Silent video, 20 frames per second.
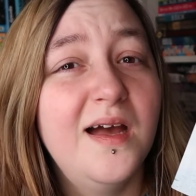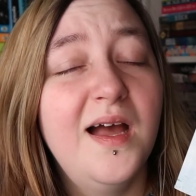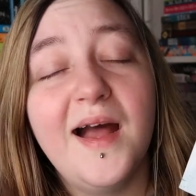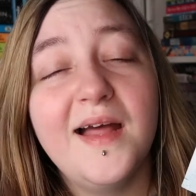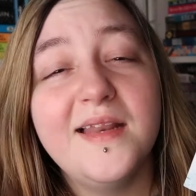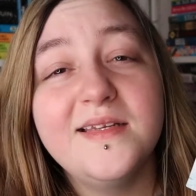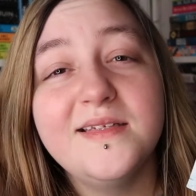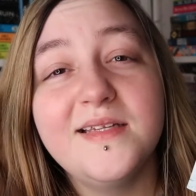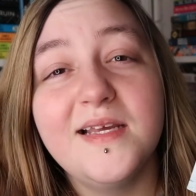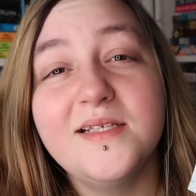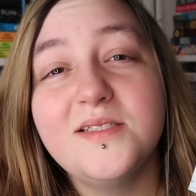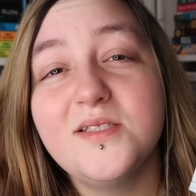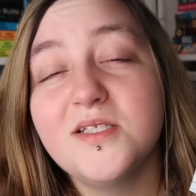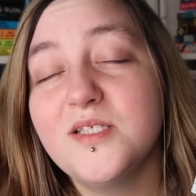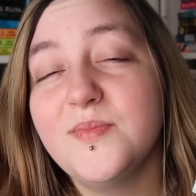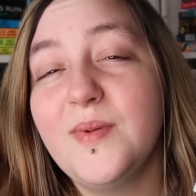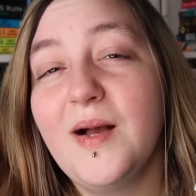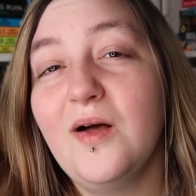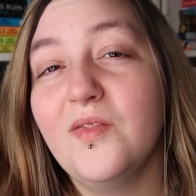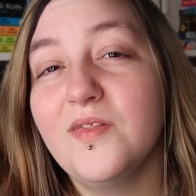and it's
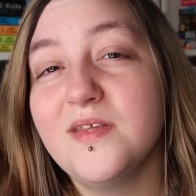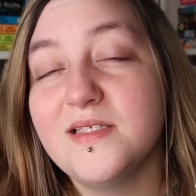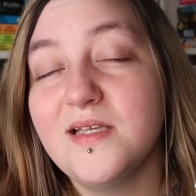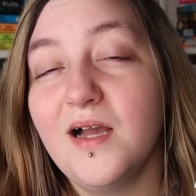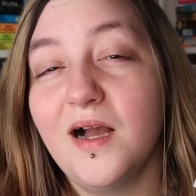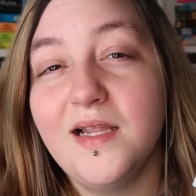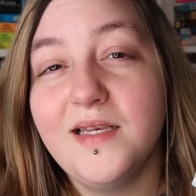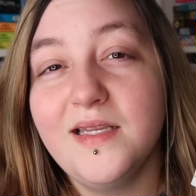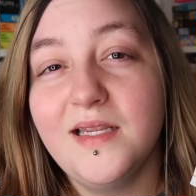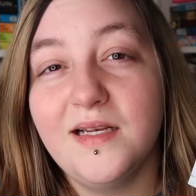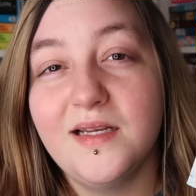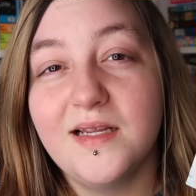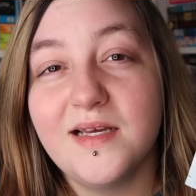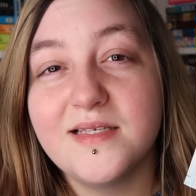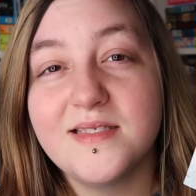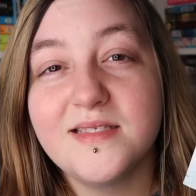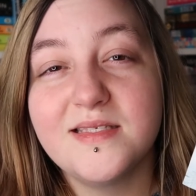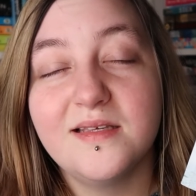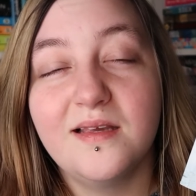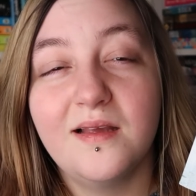just about this guy
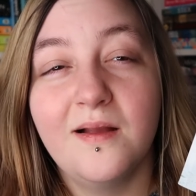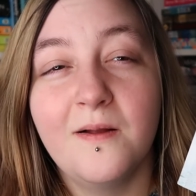Nilus